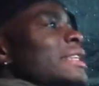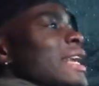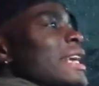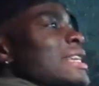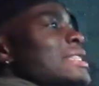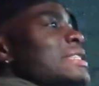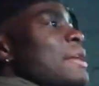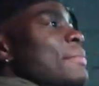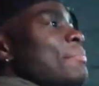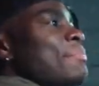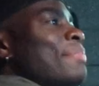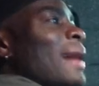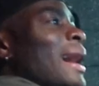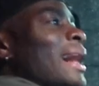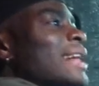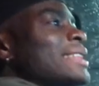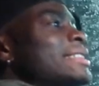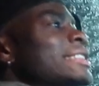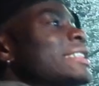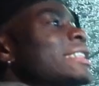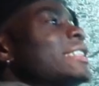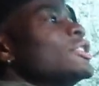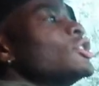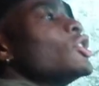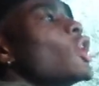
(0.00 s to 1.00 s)
It's a
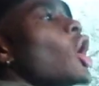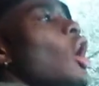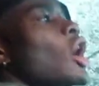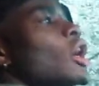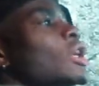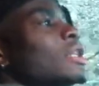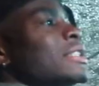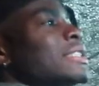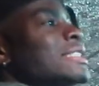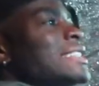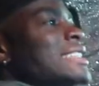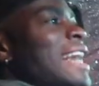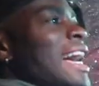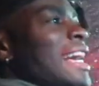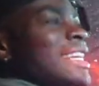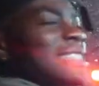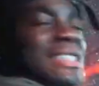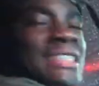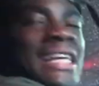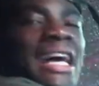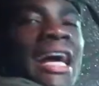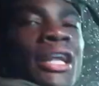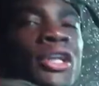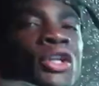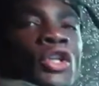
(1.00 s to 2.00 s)
party done,
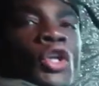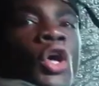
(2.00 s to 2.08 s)
gas are